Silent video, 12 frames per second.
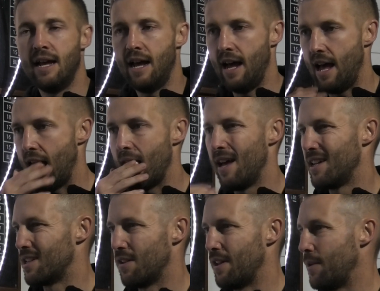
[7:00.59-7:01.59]

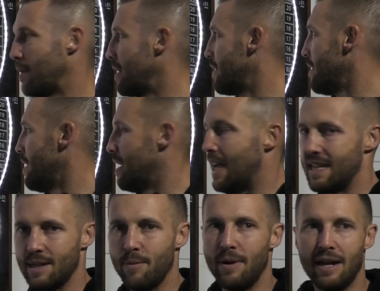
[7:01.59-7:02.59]
So I think we
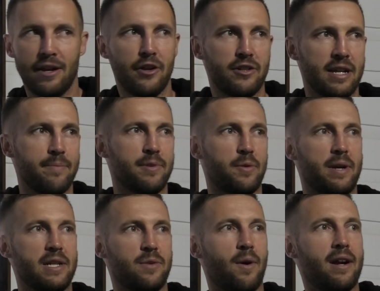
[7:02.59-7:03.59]
somewhere here usually hit
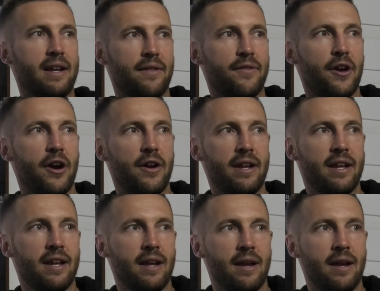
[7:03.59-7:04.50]
between 20 and 30.